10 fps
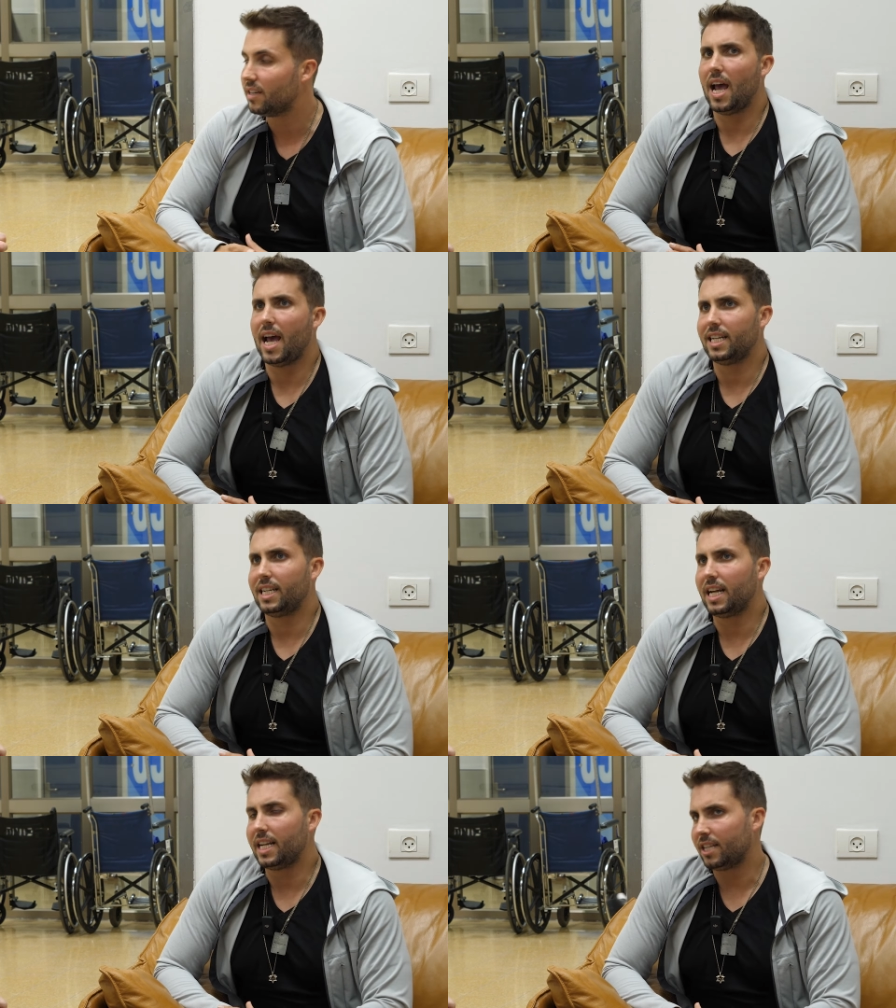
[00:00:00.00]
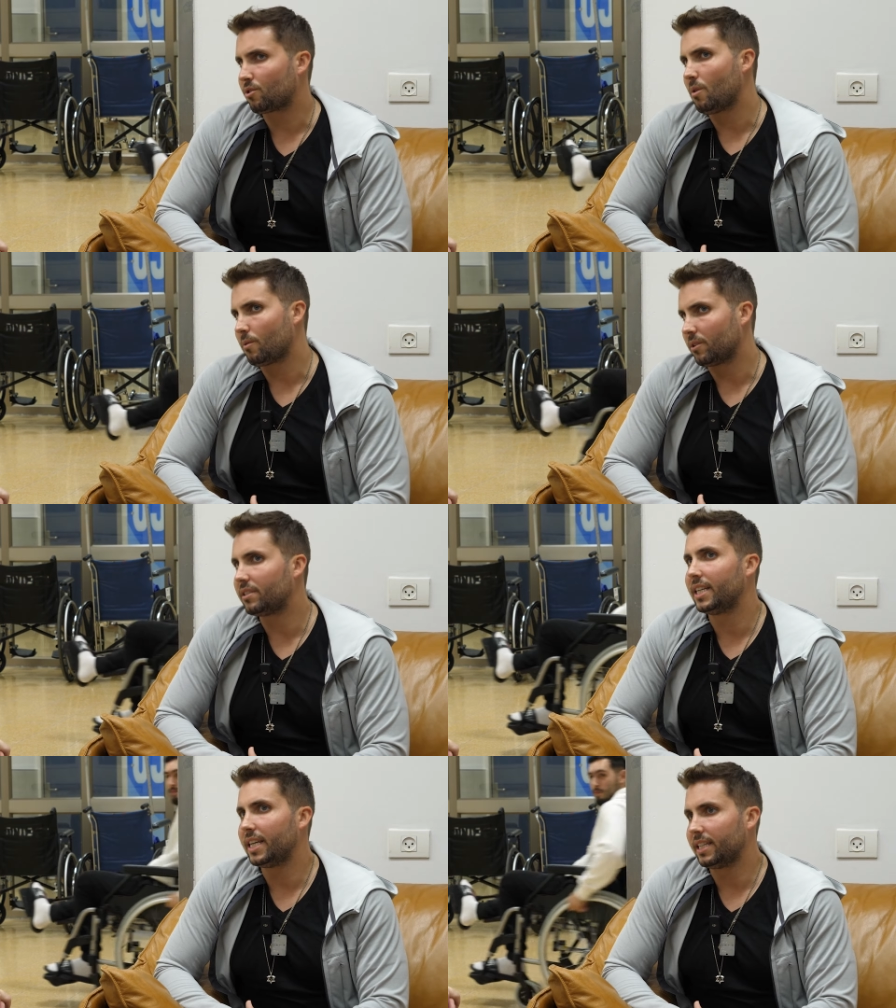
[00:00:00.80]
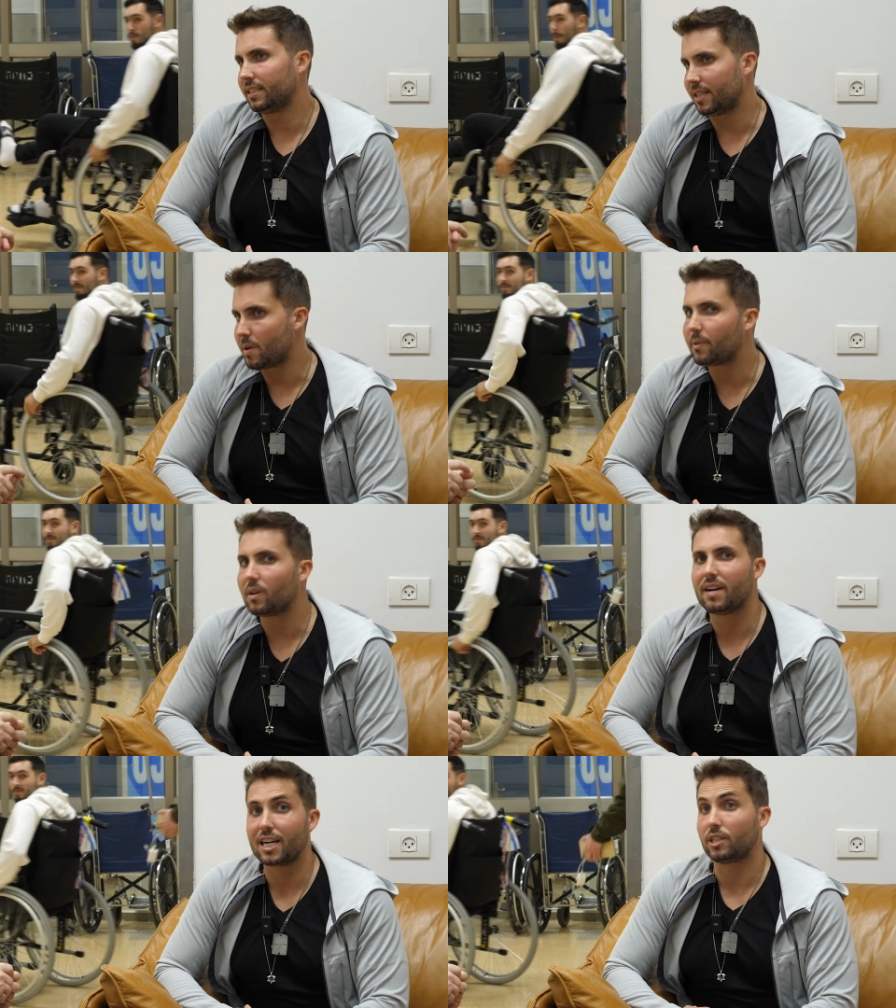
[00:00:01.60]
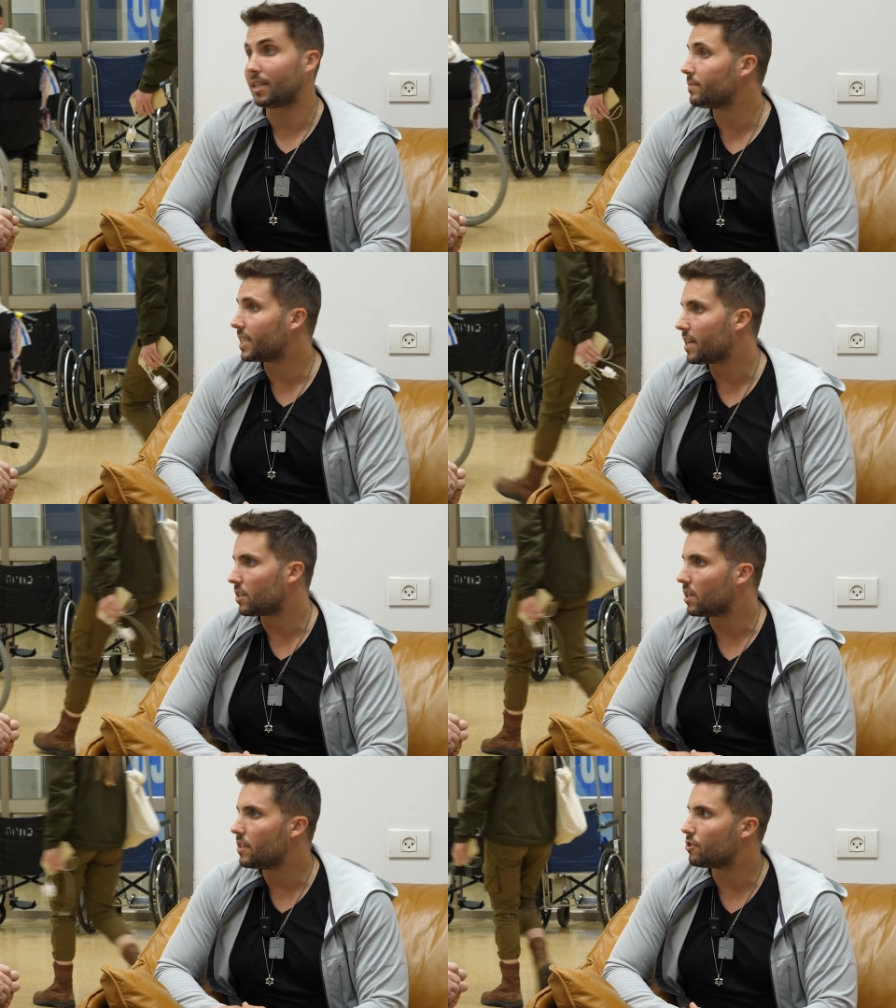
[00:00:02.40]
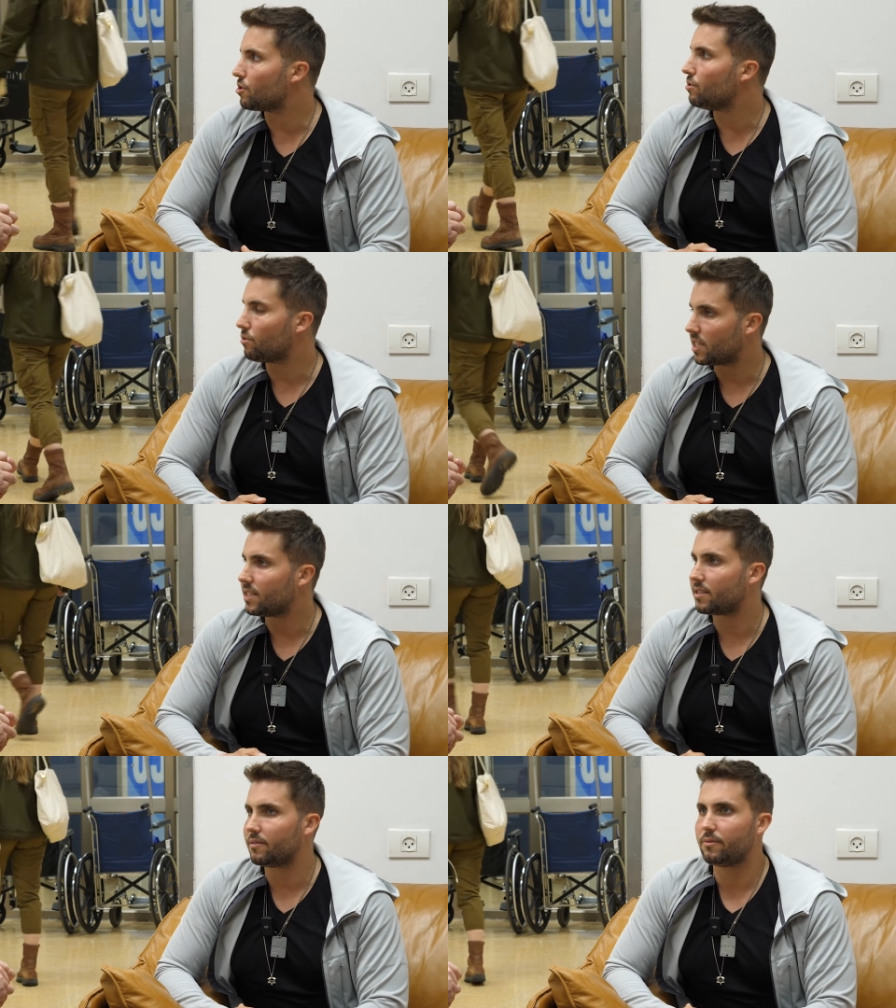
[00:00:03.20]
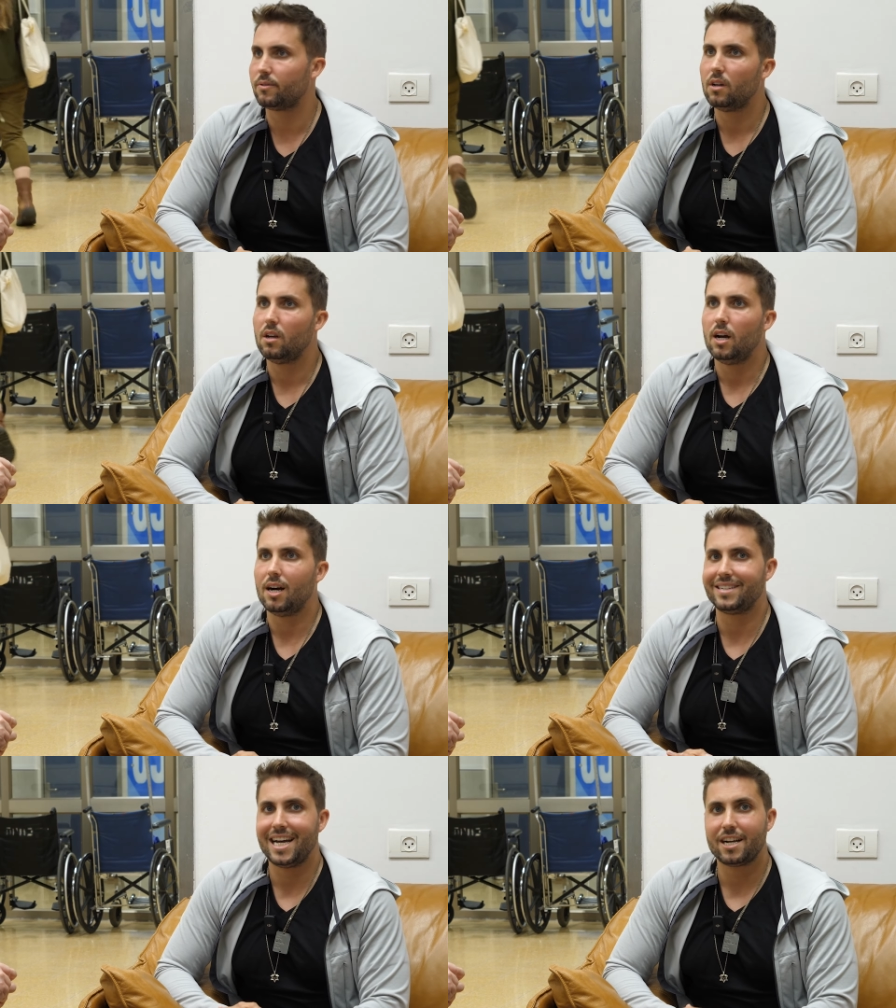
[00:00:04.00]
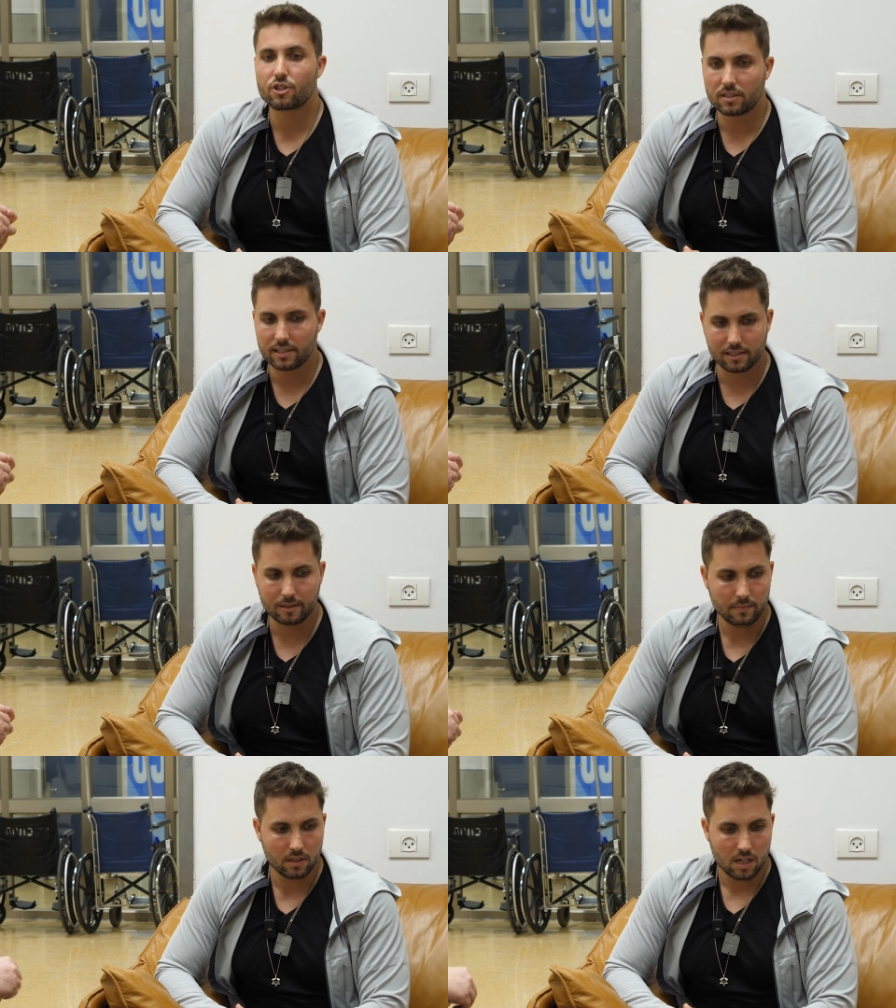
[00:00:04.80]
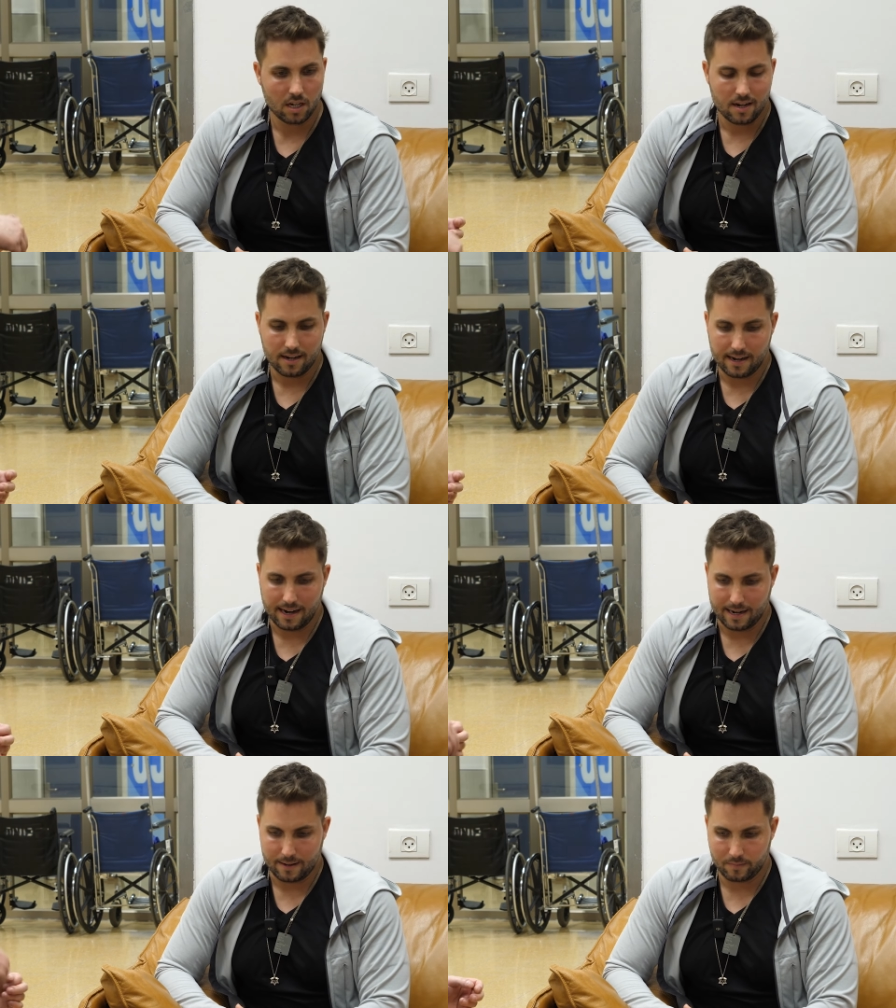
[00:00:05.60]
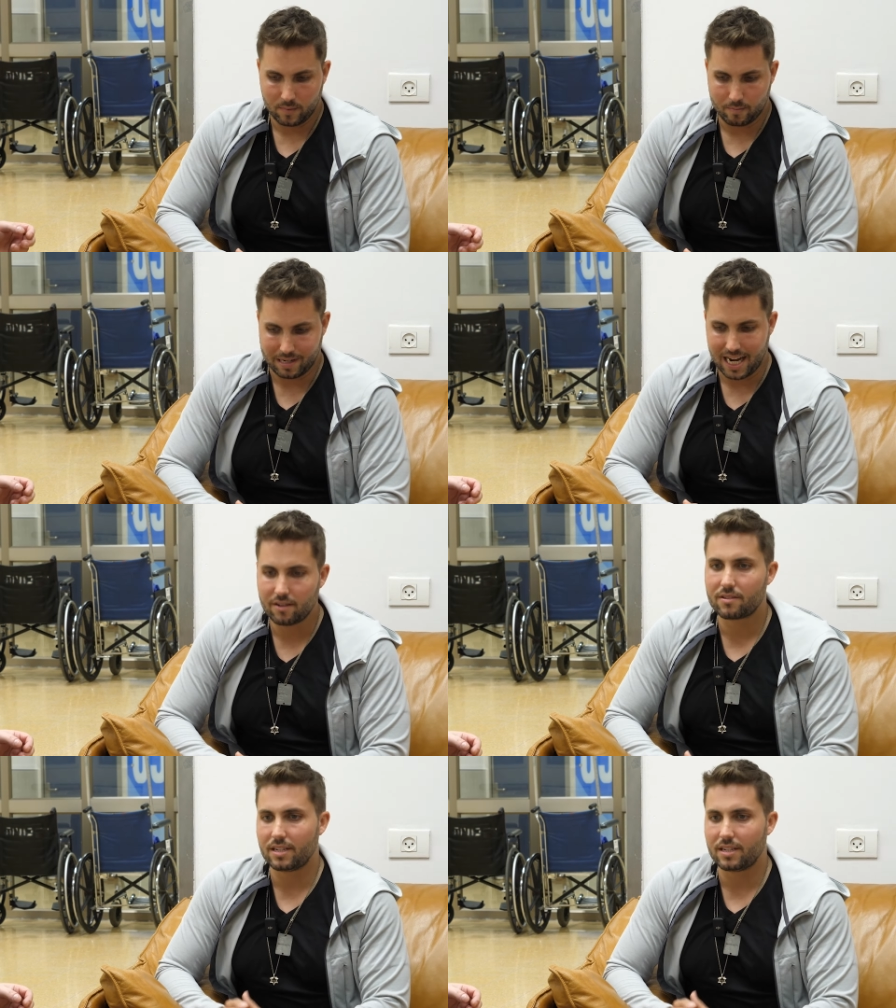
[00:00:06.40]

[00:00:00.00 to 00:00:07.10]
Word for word: And in, in, Israel, what we're seeing is that people have actually come together, and there's a new sense of, of nationalism, um, but healthy